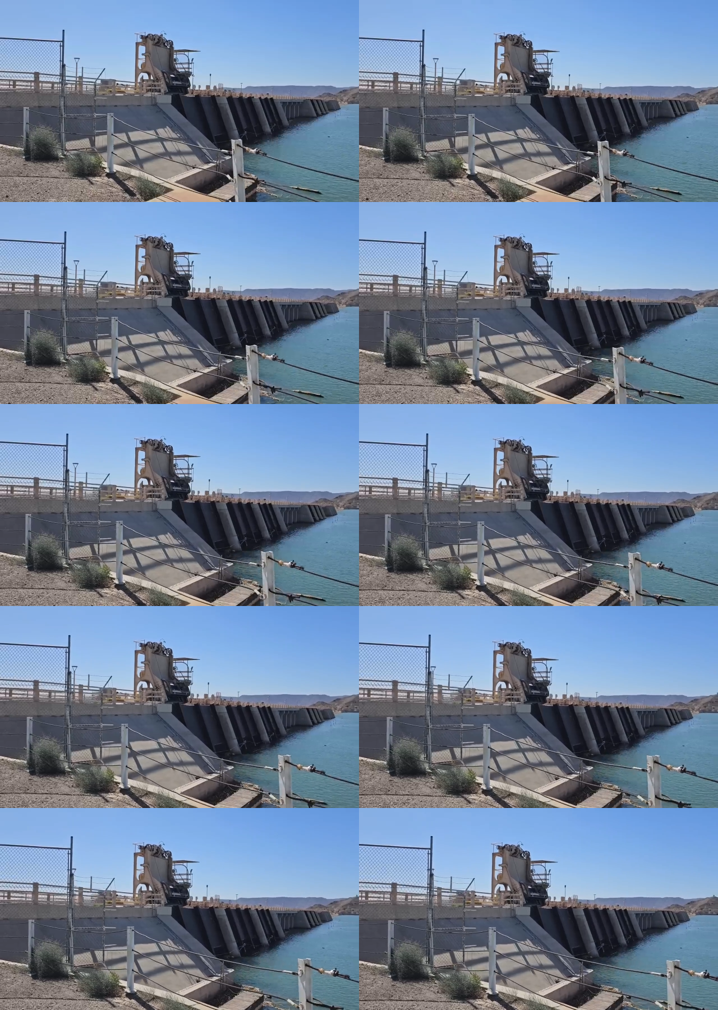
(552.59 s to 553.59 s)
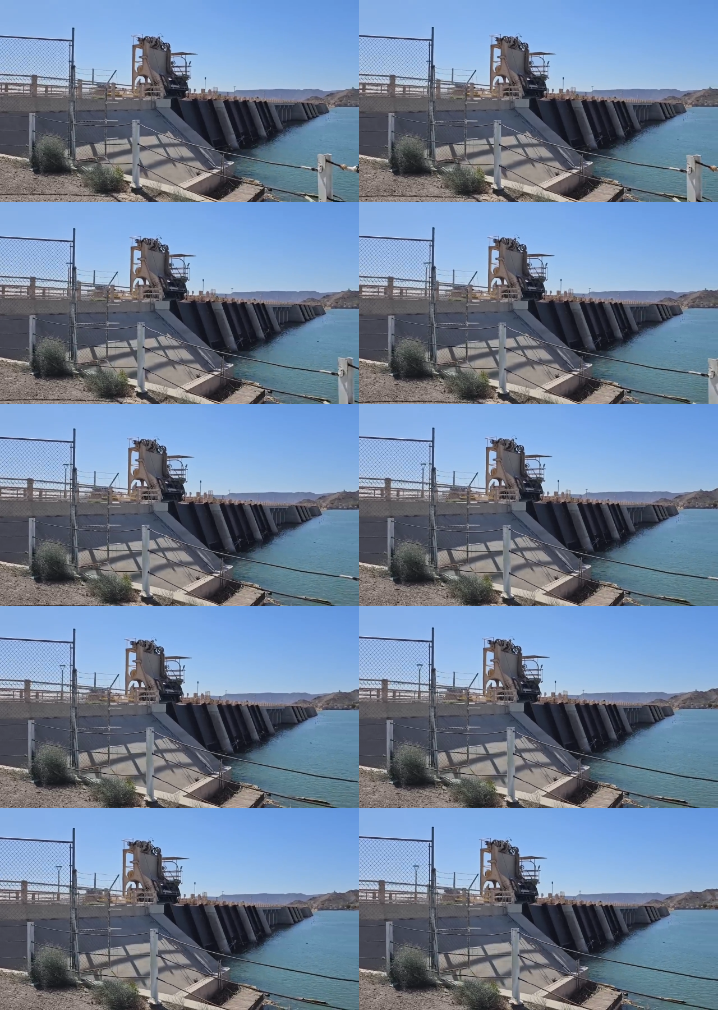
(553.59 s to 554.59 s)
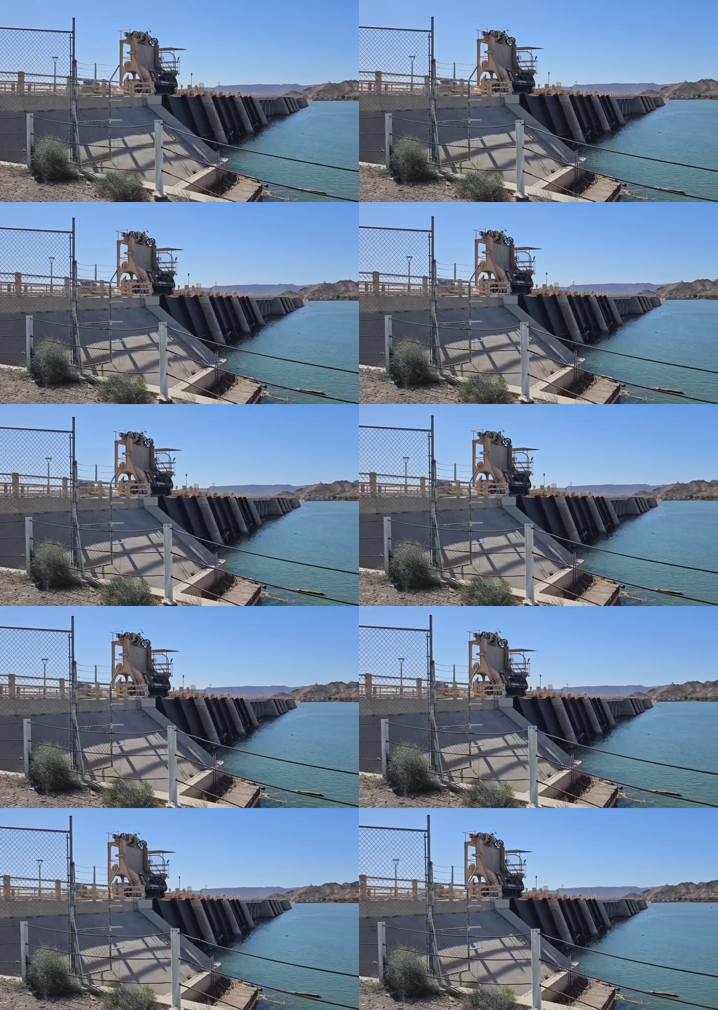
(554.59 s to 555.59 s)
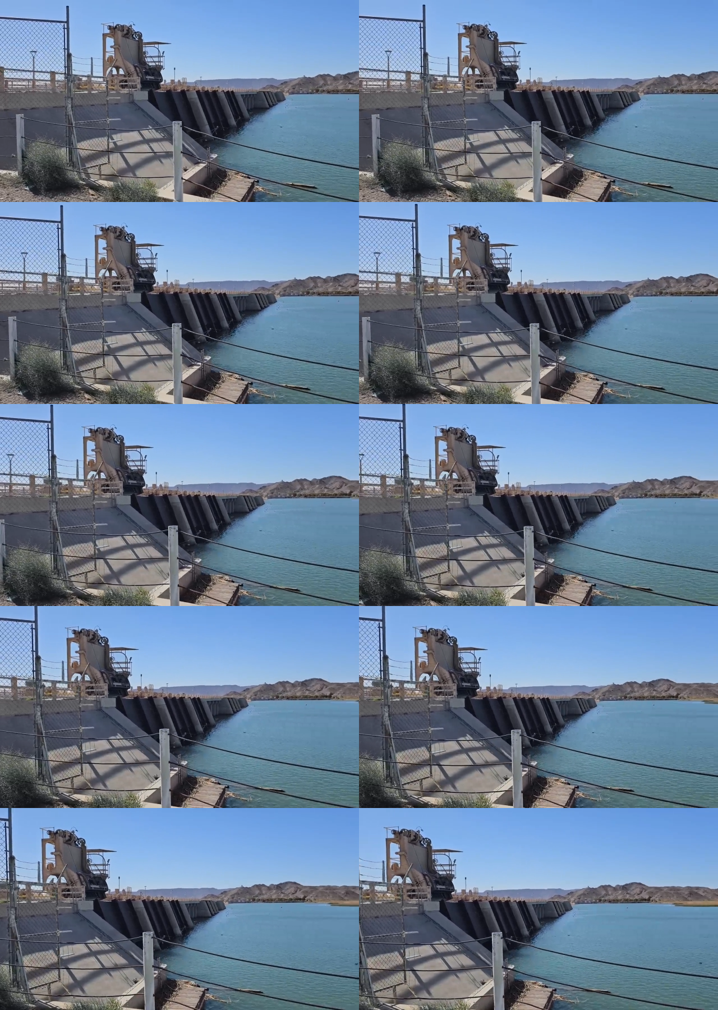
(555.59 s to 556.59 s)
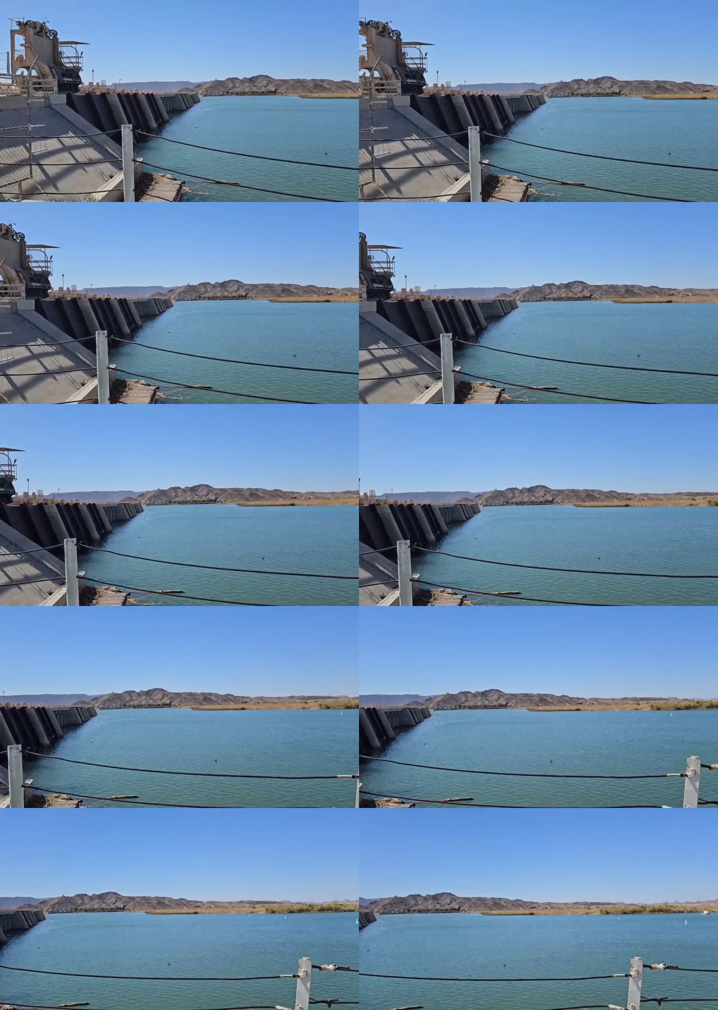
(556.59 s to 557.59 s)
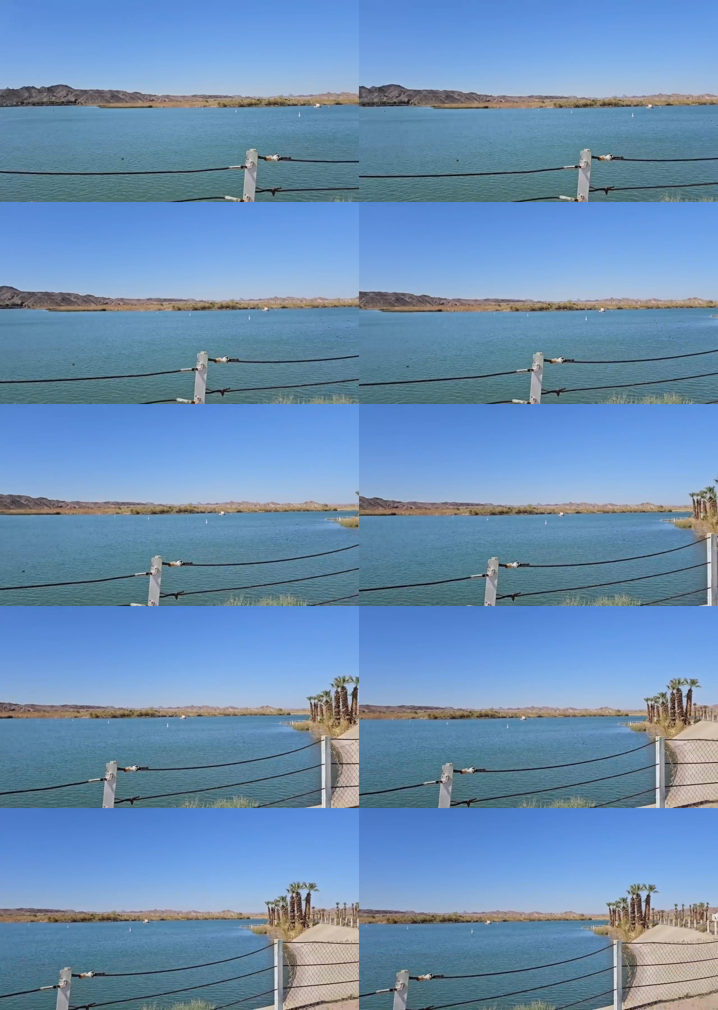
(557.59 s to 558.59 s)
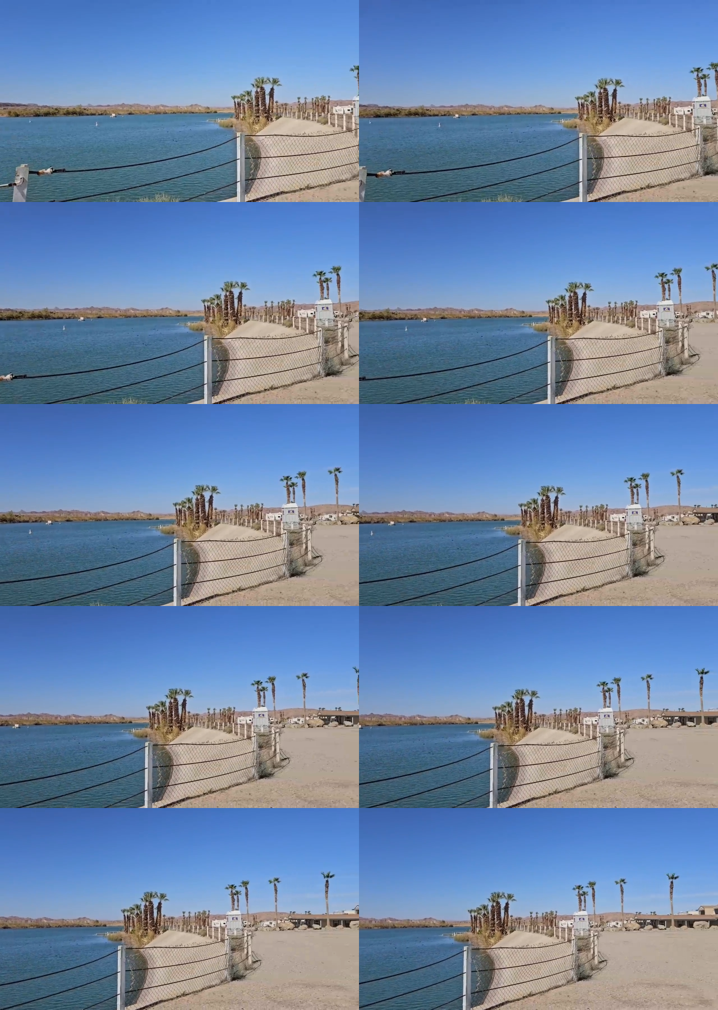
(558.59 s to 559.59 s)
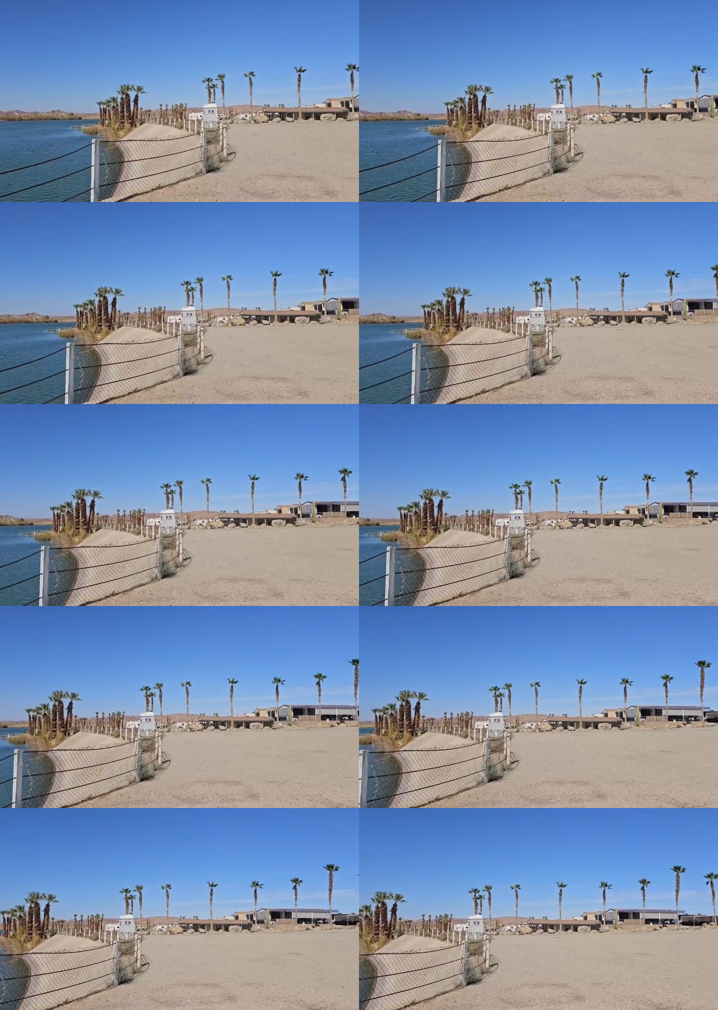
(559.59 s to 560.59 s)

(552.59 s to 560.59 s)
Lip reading: No face is visible, so there are no lips to read.